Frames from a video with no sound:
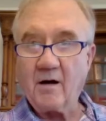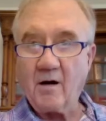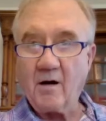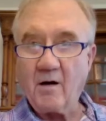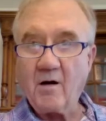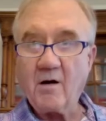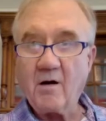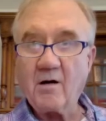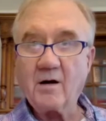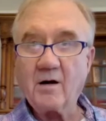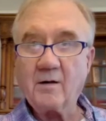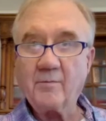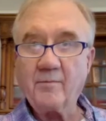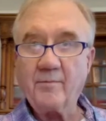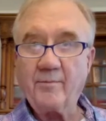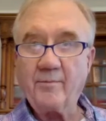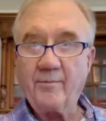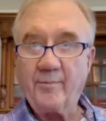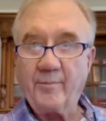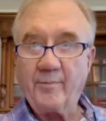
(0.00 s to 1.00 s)
are
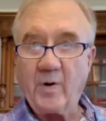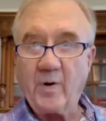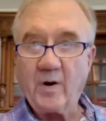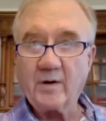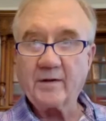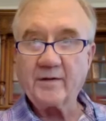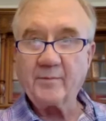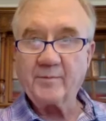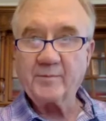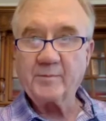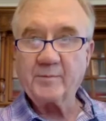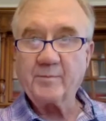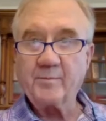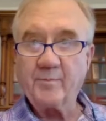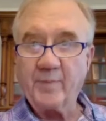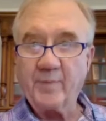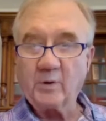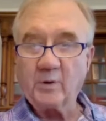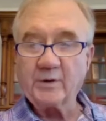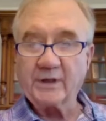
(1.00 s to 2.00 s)
part of the
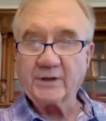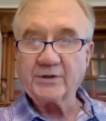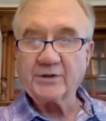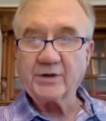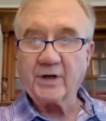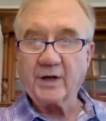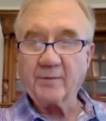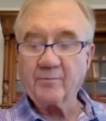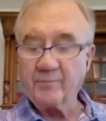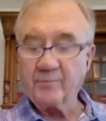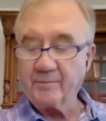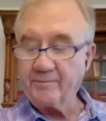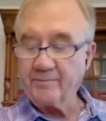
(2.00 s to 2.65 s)
building team.